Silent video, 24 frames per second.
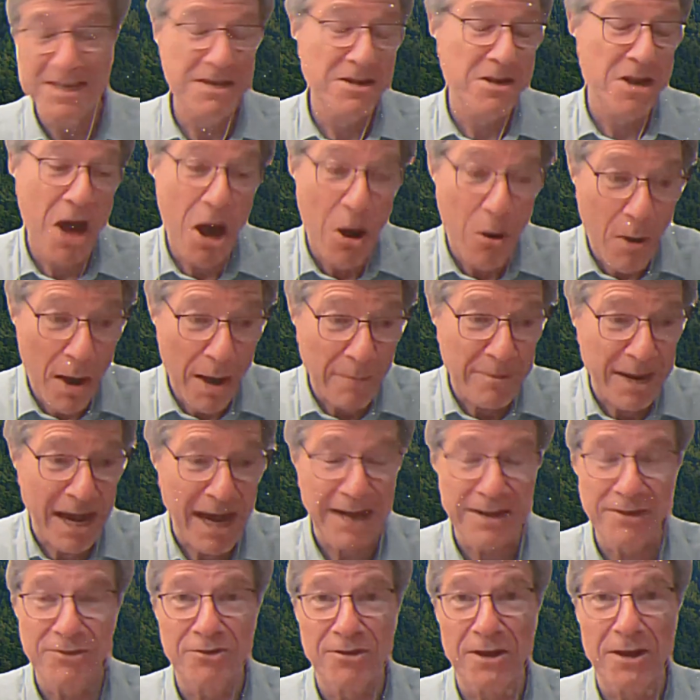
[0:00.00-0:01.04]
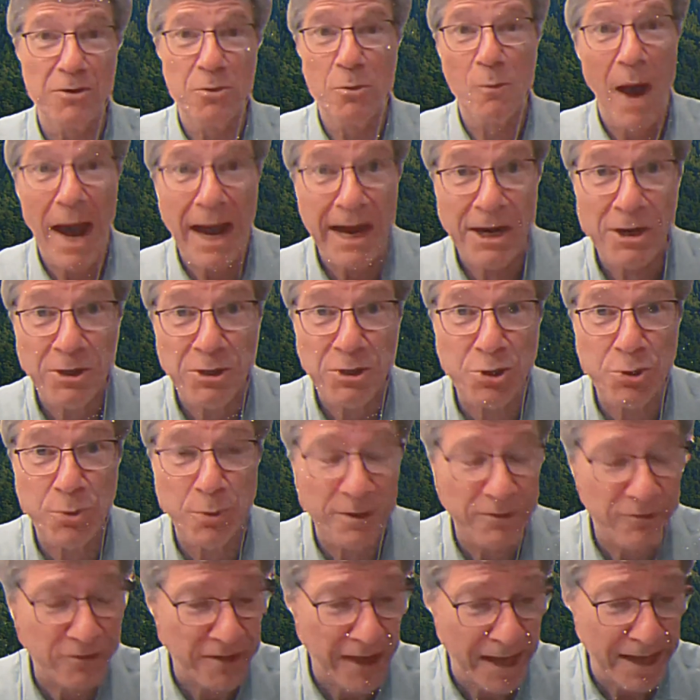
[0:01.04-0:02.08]
no, I'm not excited. Why aren't you
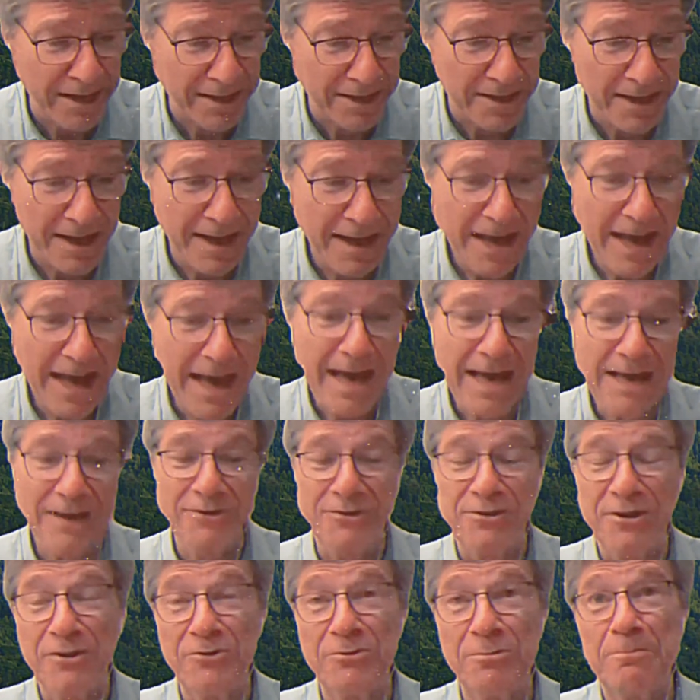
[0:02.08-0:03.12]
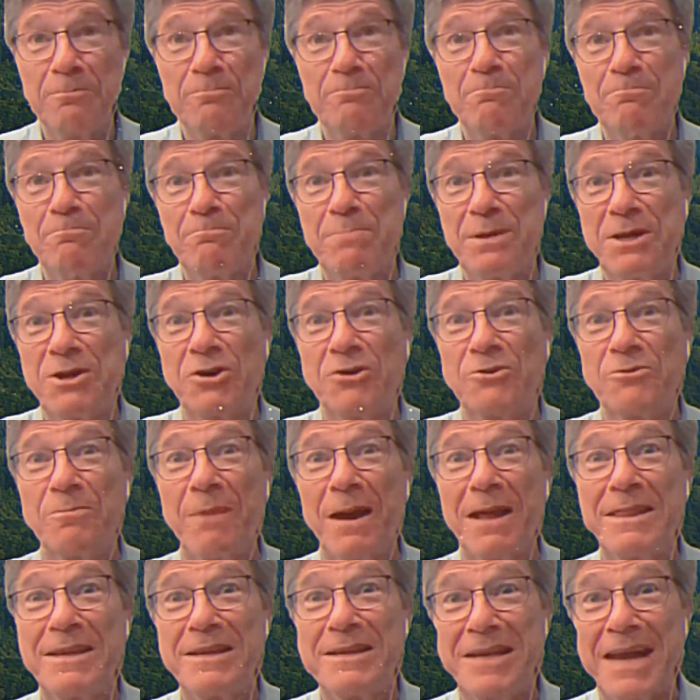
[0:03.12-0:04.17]
excited? He says, because by
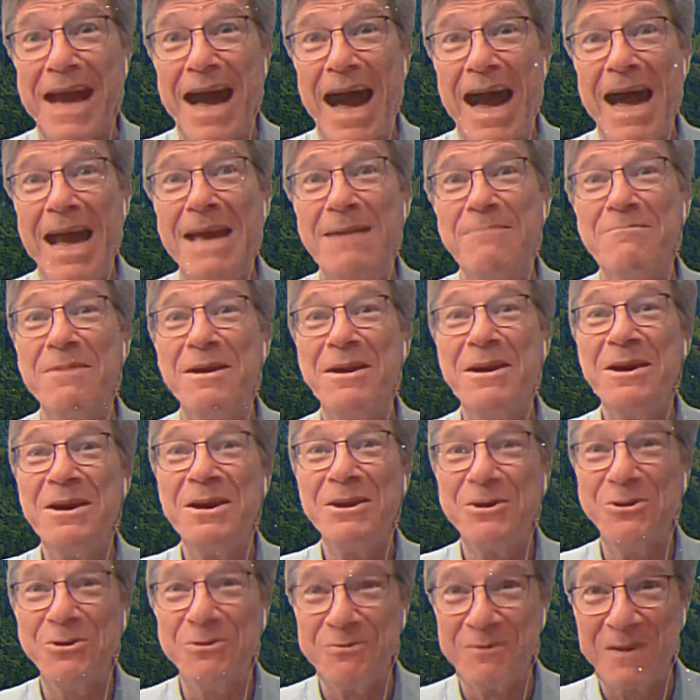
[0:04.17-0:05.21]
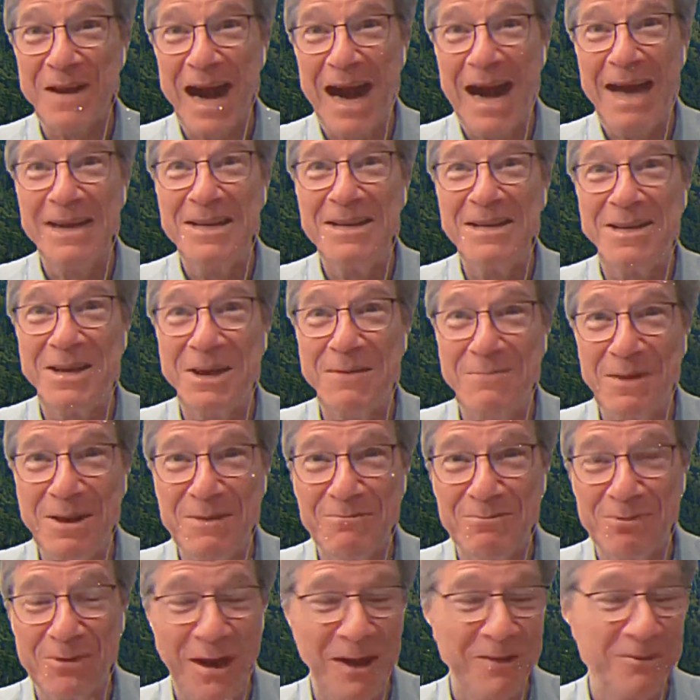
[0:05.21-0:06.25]
the time you've gotten to be
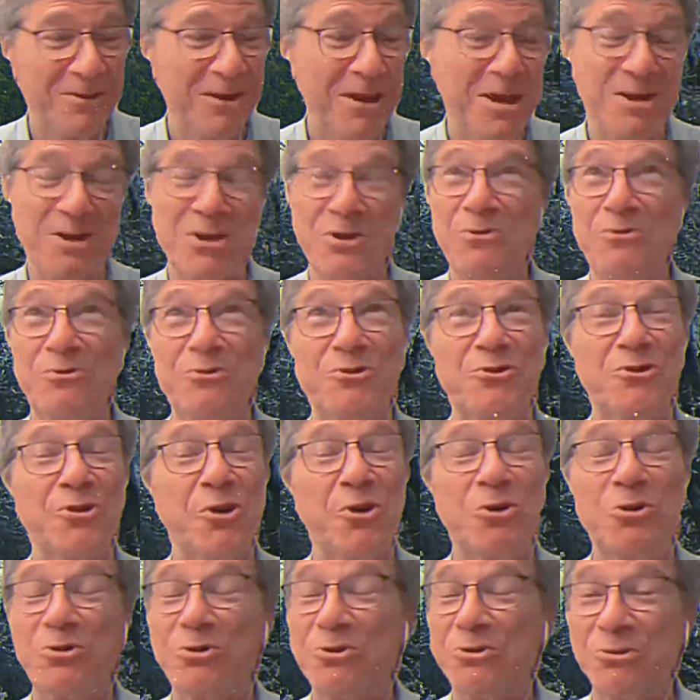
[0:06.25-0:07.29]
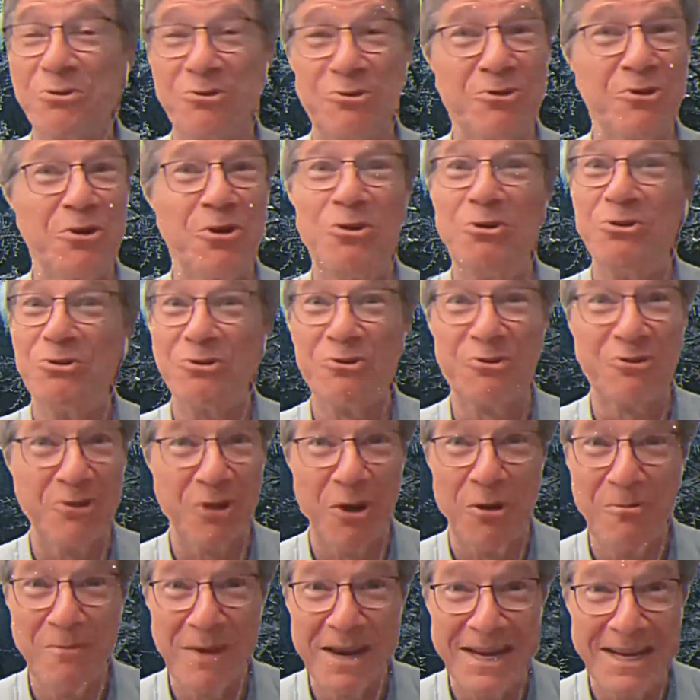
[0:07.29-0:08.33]
president, you've sold your soul so
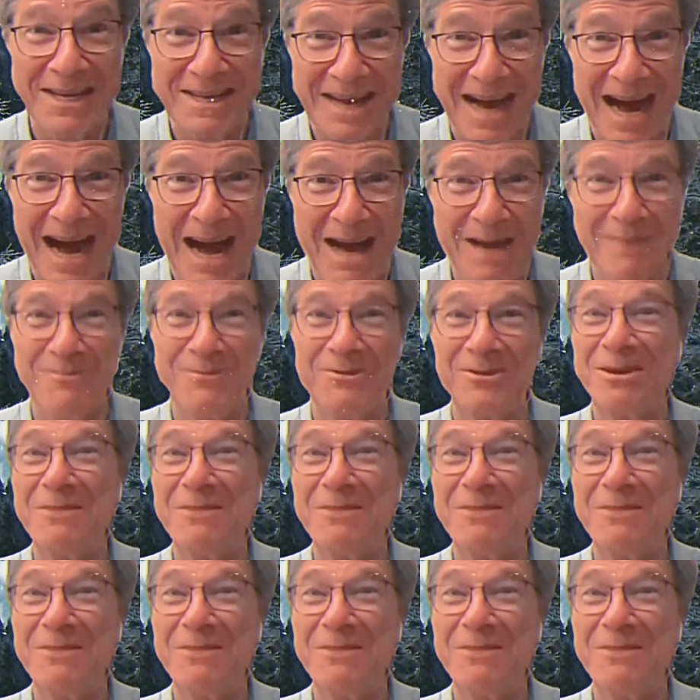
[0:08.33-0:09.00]
many times, it